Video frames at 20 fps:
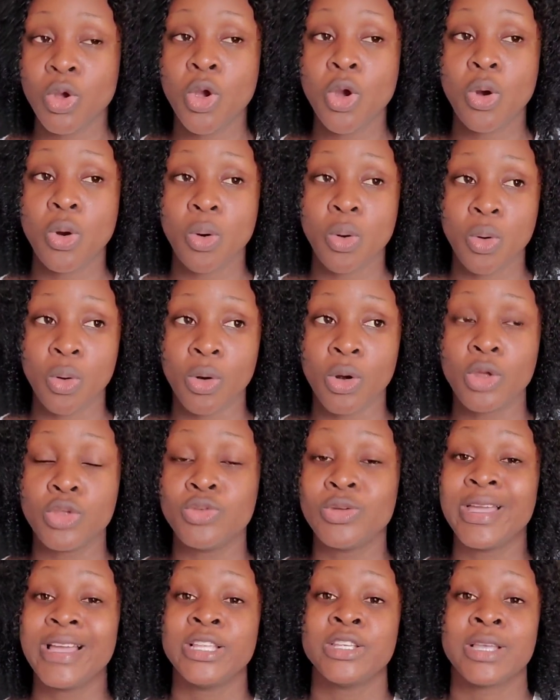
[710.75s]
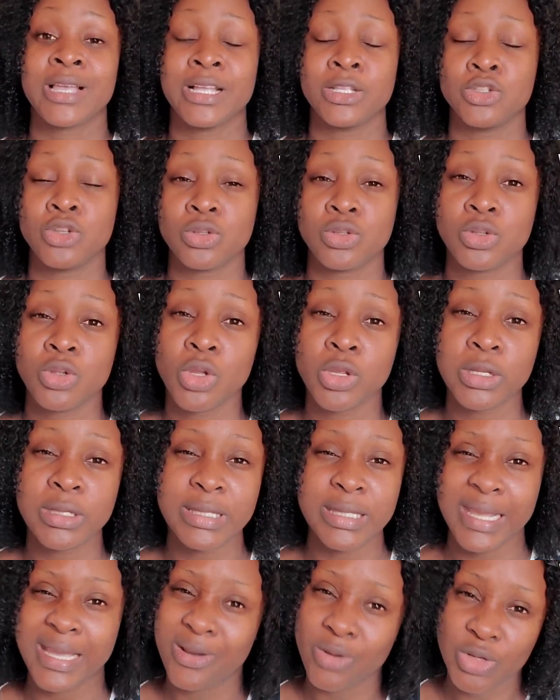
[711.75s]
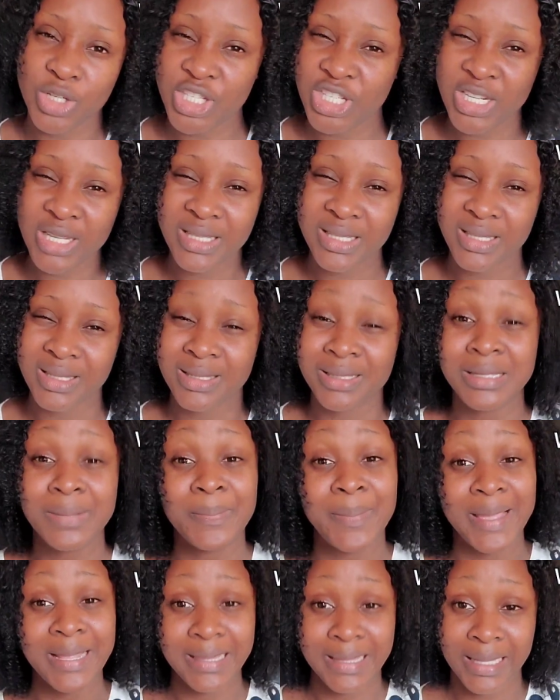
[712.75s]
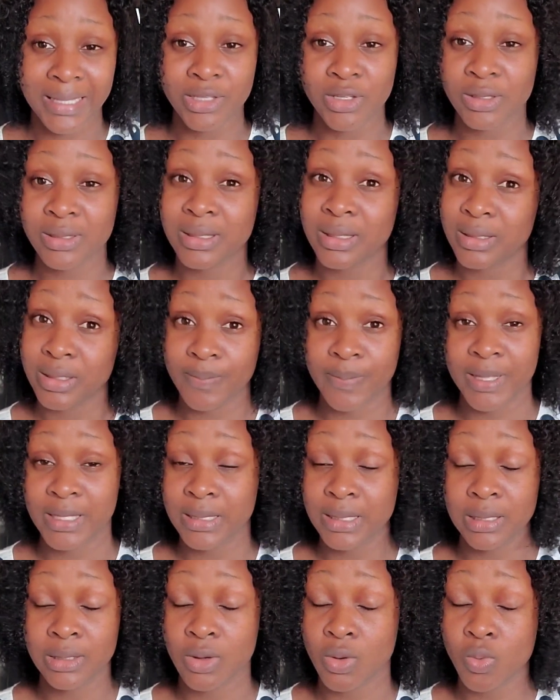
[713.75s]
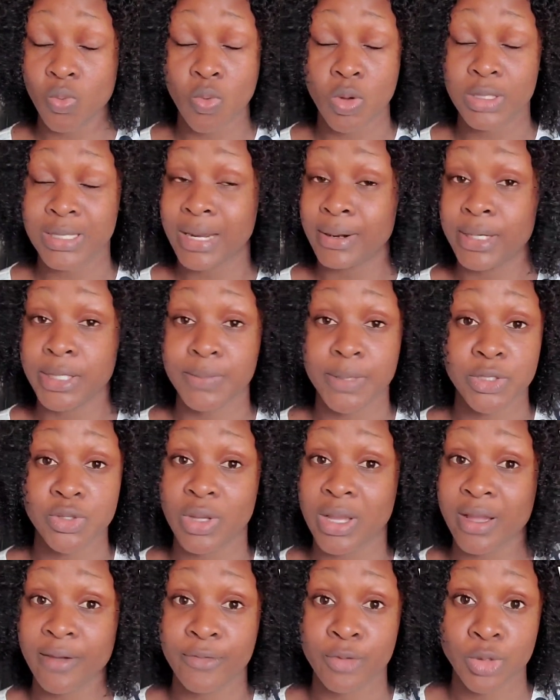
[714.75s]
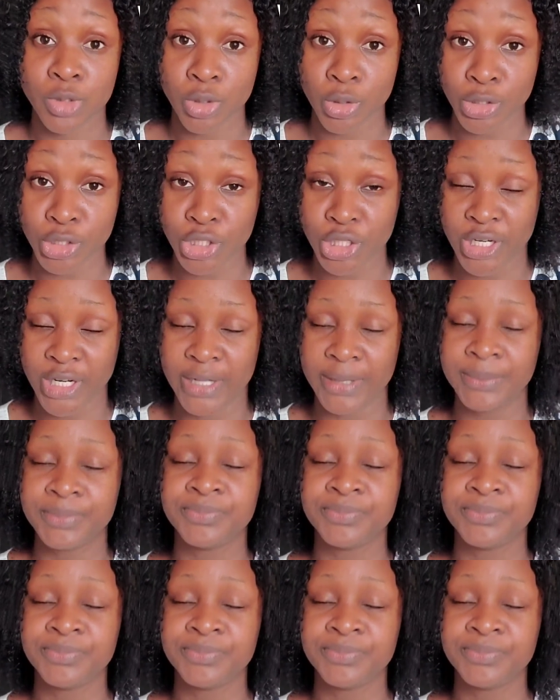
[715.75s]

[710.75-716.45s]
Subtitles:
or you guys can just negotiate it depending on what arrangement you have with your engineer.